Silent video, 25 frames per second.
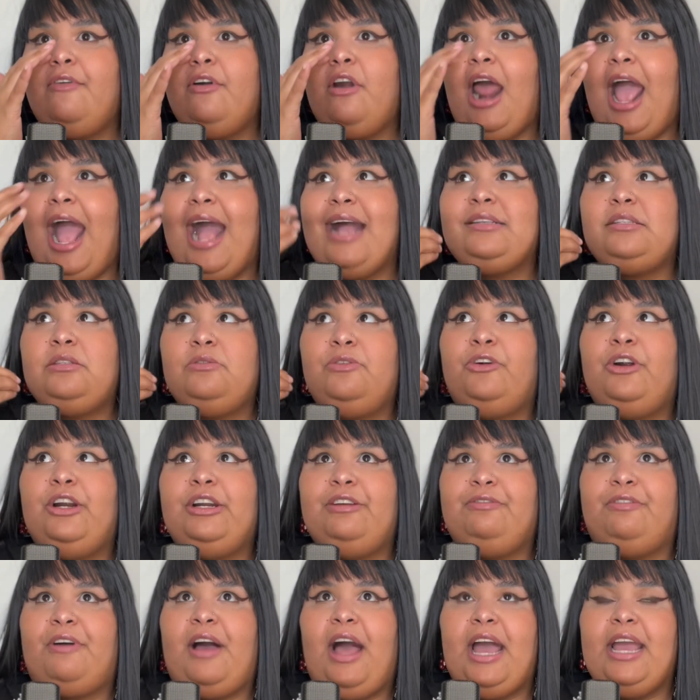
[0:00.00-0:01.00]
asked for
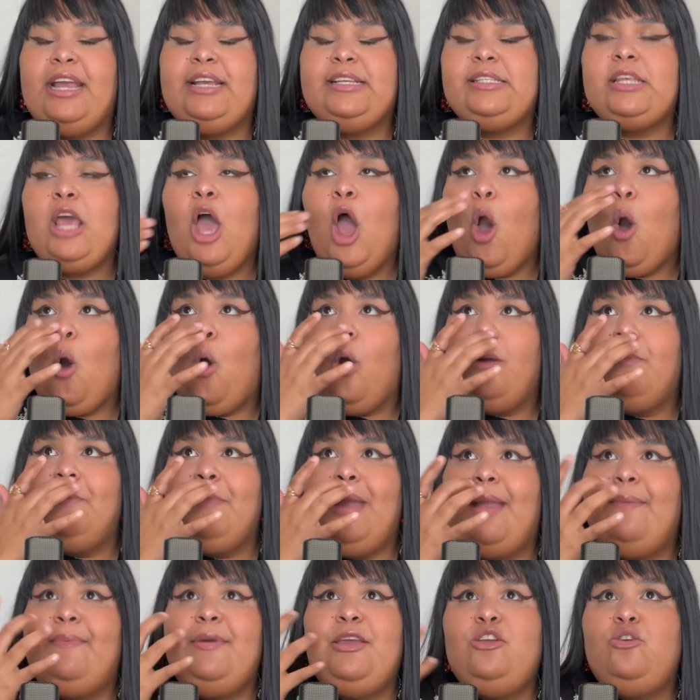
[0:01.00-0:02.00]
advice, or
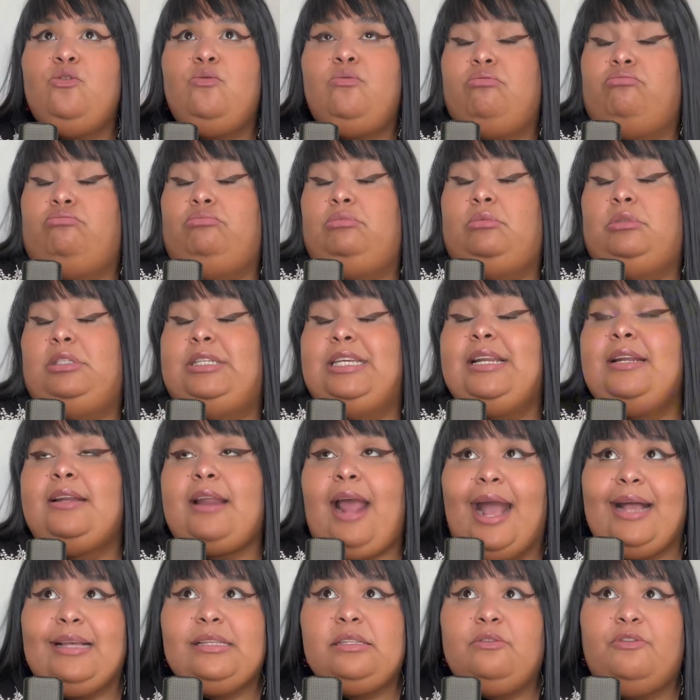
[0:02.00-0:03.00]
maybe you didn't
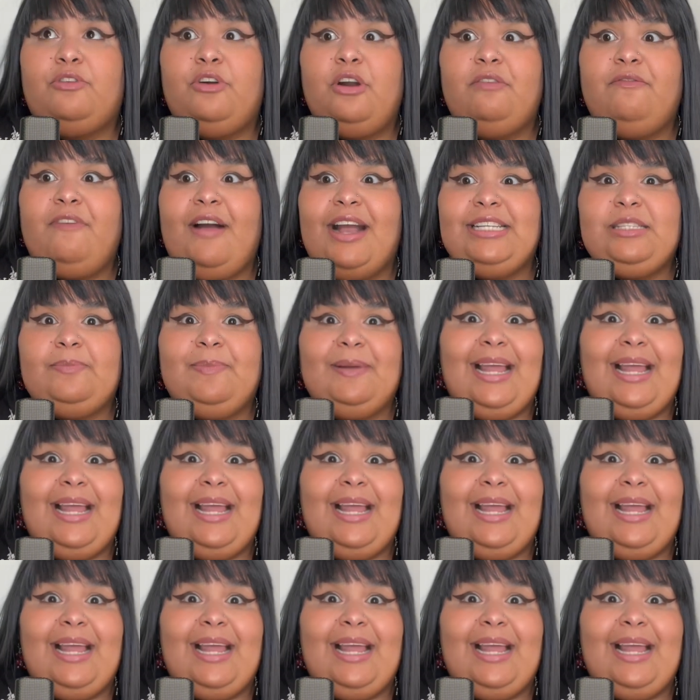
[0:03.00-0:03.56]
ask for advice,